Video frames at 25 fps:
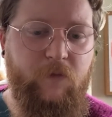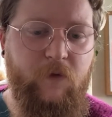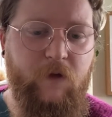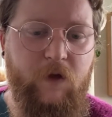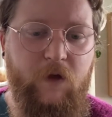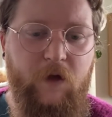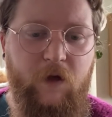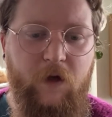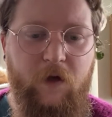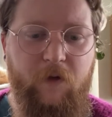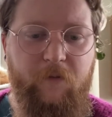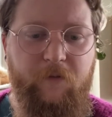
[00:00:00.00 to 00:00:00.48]

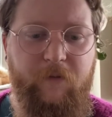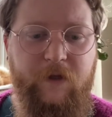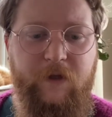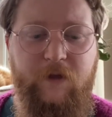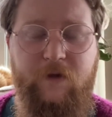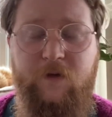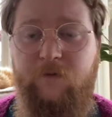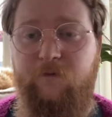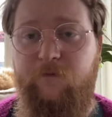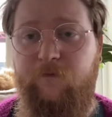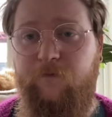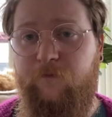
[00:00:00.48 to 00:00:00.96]

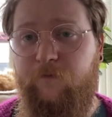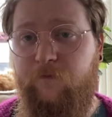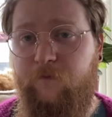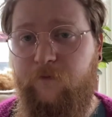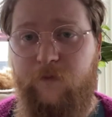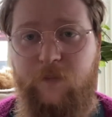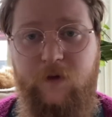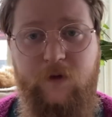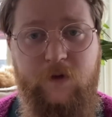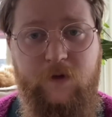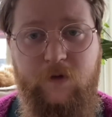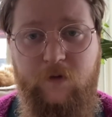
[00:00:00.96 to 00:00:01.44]
It's
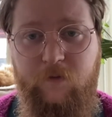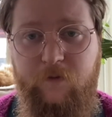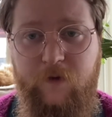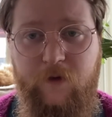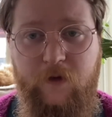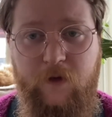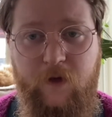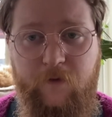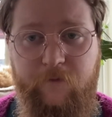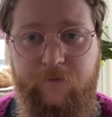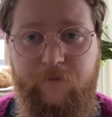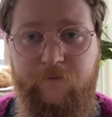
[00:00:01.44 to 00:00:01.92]
super
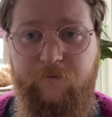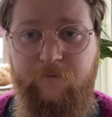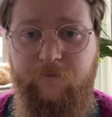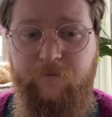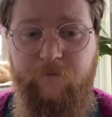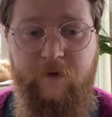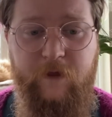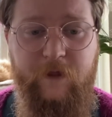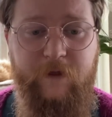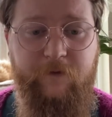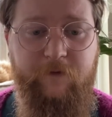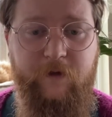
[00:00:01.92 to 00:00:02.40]
soft,
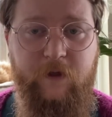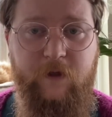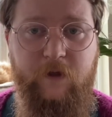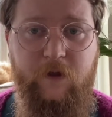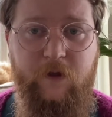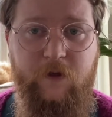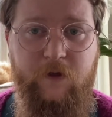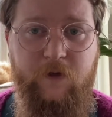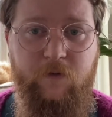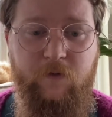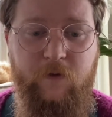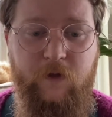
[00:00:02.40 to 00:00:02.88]
really
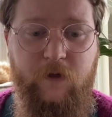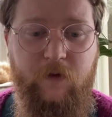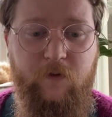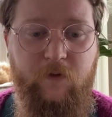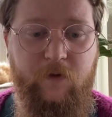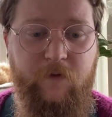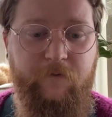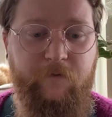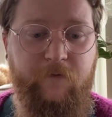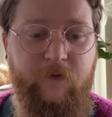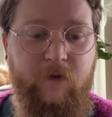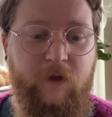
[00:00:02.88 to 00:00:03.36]
nice to work
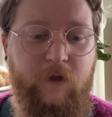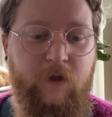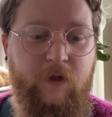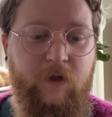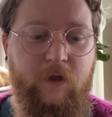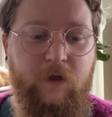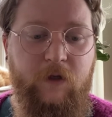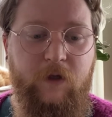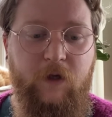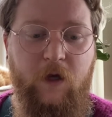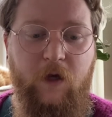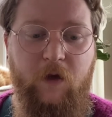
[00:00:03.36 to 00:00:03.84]
with.
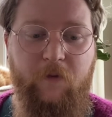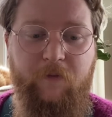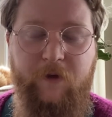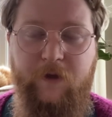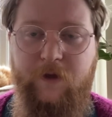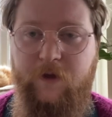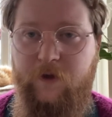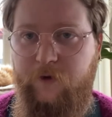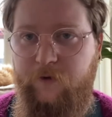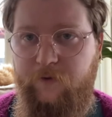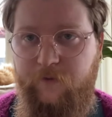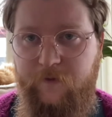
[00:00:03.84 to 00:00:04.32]

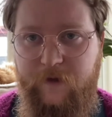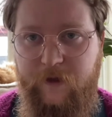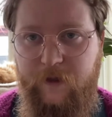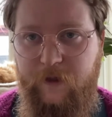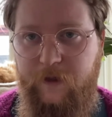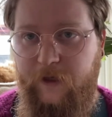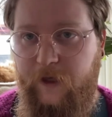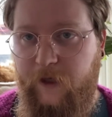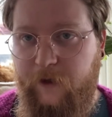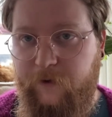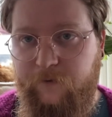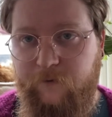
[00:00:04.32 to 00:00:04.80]
It's 100%
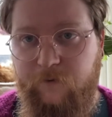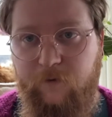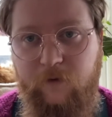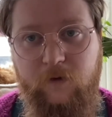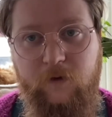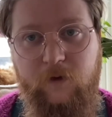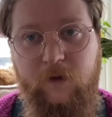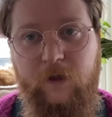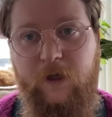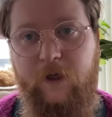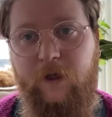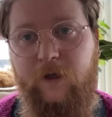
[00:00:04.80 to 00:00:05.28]

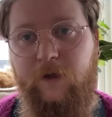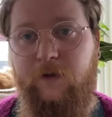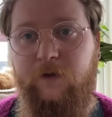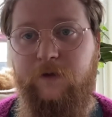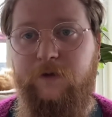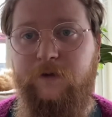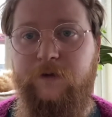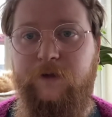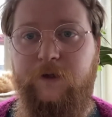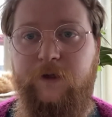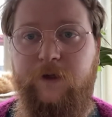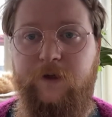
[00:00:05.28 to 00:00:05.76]
natural
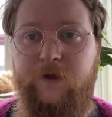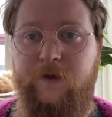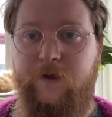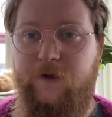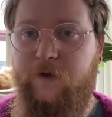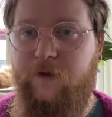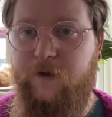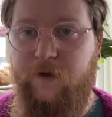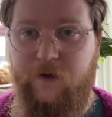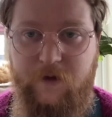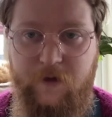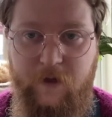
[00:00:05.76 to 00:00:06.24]
and it's a
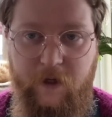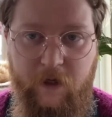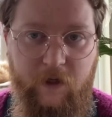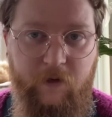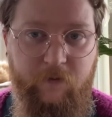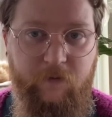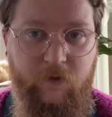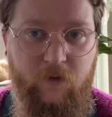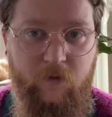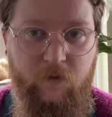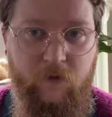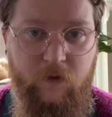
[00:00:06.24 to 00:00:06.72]

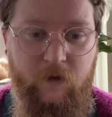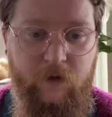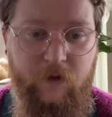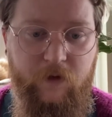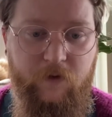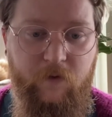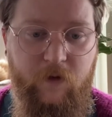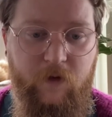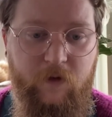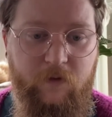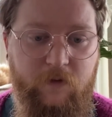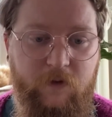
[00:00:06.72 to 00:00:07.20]
sustainable wool
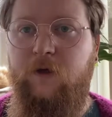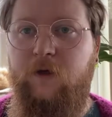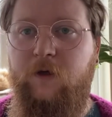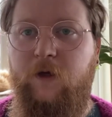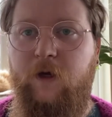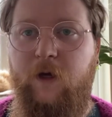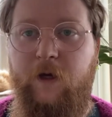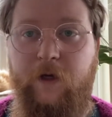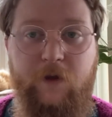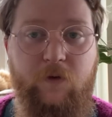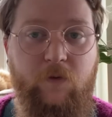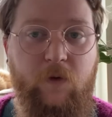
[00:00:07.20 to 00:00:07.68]
as well,
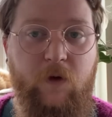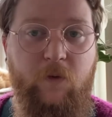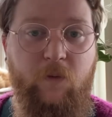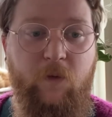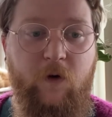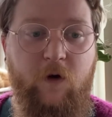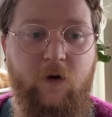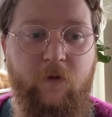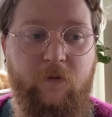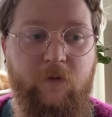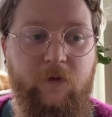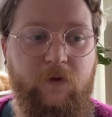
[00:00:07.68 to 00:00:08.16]
and it's quite
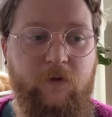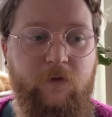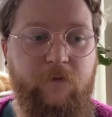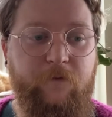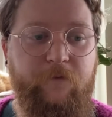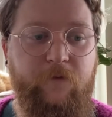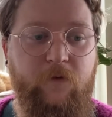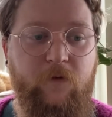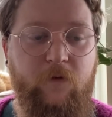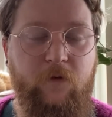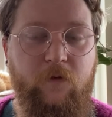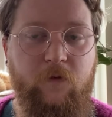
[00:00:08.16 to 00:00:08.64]
wearable
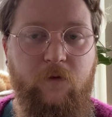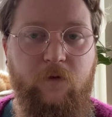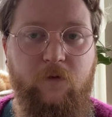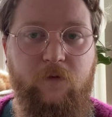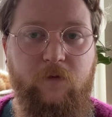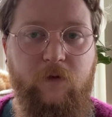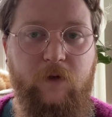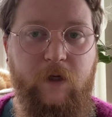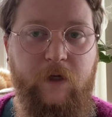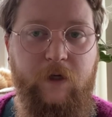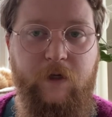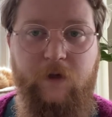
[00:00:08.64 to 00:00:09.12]
for
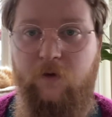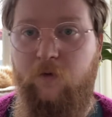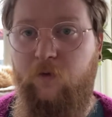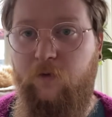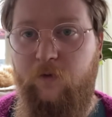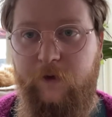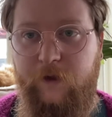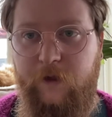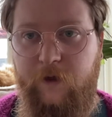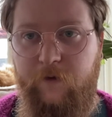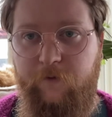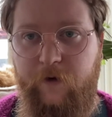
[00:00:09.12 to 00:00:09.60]
like
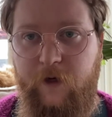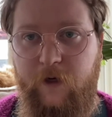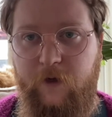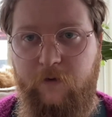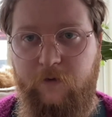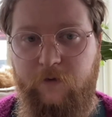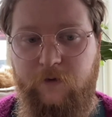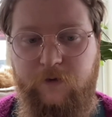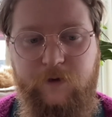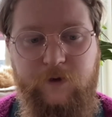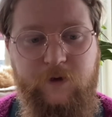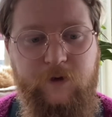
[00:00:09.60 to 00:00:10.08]
all year
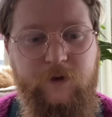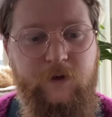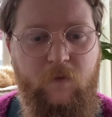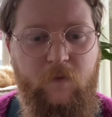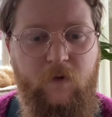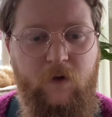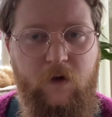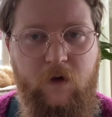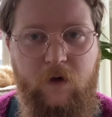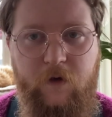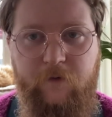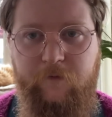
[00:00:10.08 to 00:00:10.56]
round.
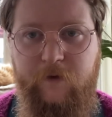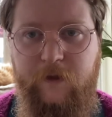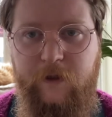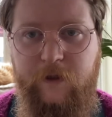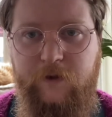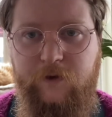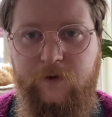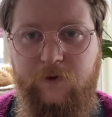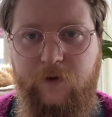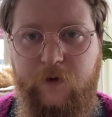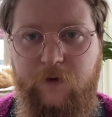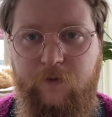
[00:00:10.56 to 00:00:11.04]
I really
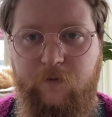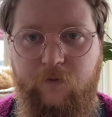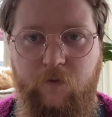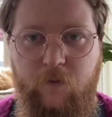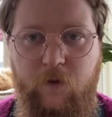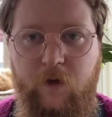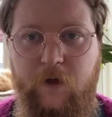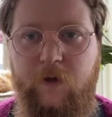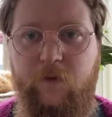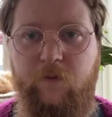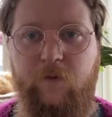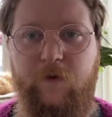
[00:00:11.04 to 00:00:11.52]
enjoyed
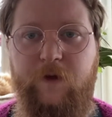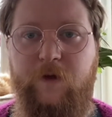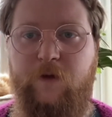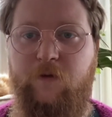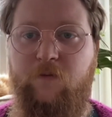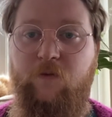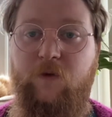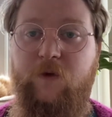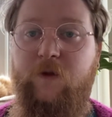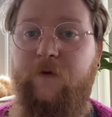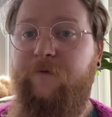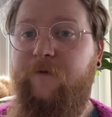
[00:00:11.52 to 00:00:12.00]
working with this.
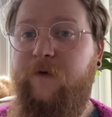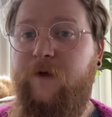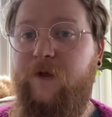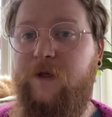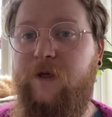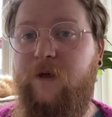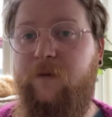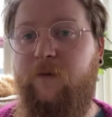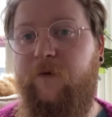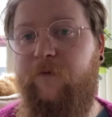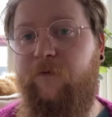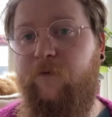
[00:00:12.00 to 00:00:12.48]
It was the
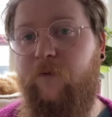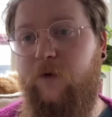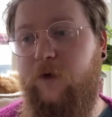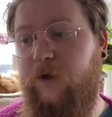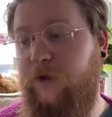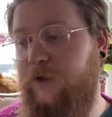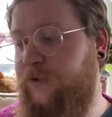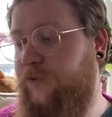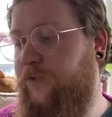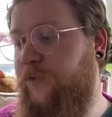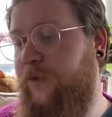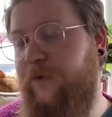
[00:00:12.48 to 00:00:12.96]
first time I've
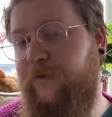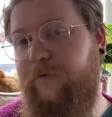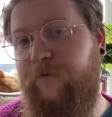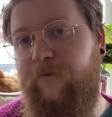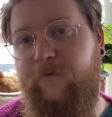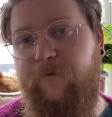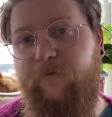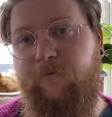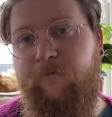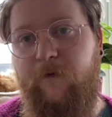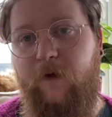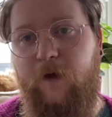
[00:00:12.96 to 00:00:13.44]
worked
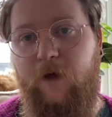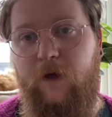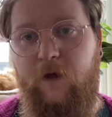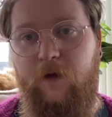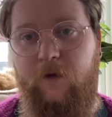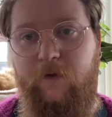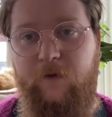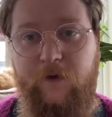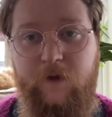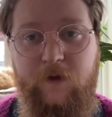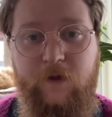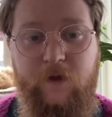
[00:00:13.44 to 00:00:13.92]
with
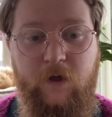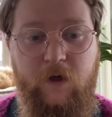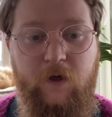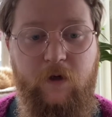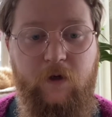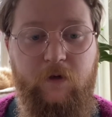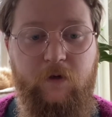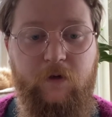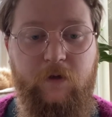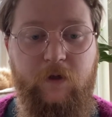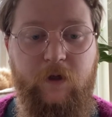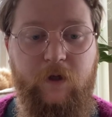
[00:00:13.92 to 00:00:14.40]
this
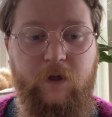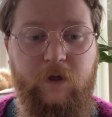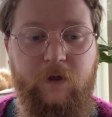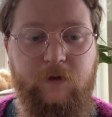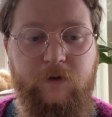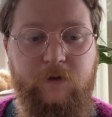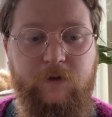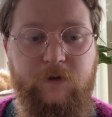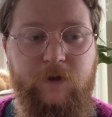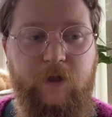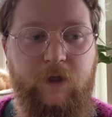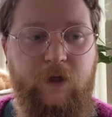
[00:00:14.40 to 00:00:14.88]
yarn,
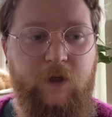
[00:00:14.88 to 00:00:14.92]
and